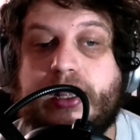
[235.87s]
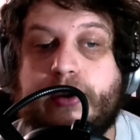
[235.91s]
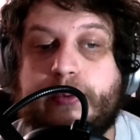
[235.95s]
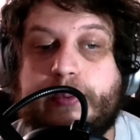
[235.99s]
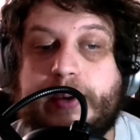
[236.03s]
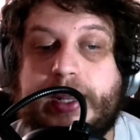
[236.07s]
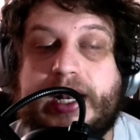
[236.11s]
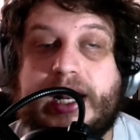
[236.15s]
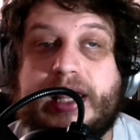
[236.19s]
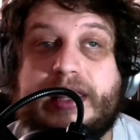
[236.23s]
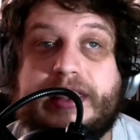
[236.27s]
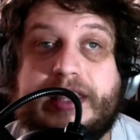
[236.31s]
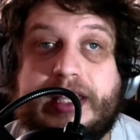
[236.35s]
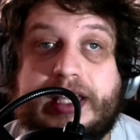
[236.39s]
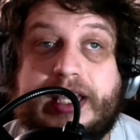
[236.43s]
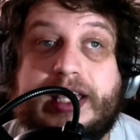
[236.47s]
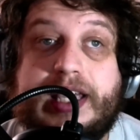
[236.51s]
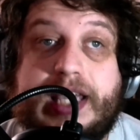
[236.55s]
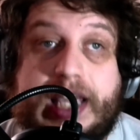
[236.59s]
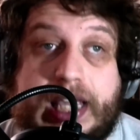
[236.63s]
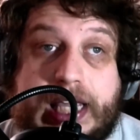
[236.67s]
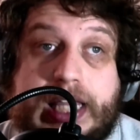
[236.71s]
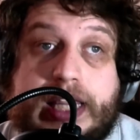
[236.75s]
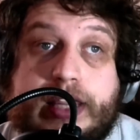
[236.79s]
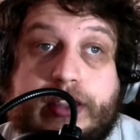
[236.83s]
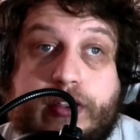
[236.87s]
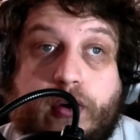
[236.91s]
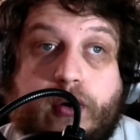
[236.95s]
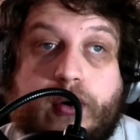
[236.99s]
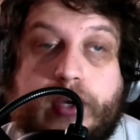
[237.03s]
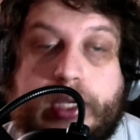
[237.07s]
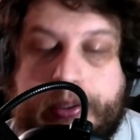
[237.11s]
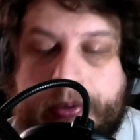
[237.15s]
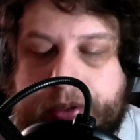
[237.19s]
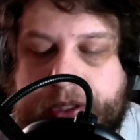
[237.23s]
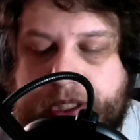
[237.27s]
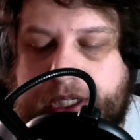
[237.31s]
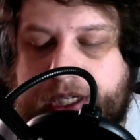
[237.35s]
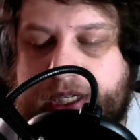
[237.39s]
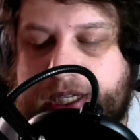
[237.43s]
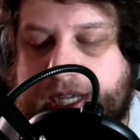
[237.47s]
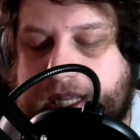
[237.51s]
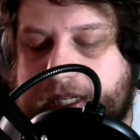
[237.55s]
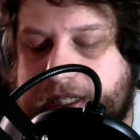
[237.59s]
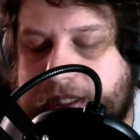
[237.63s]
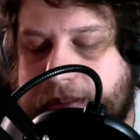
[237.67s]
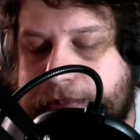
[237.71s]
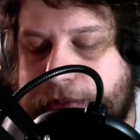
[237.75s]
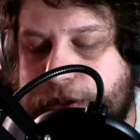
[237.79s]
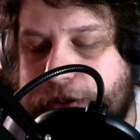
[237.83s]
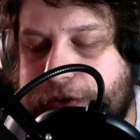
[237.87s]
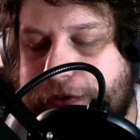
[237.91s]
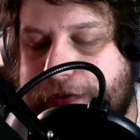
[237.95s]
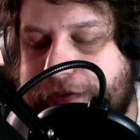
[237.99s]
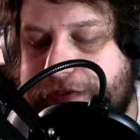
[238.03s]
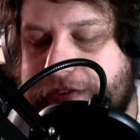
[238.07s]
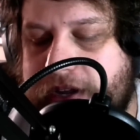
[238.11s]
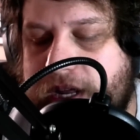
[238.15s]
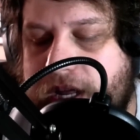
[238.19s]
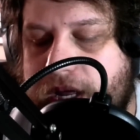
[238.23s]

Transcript: when I think he thought he was going to get the move,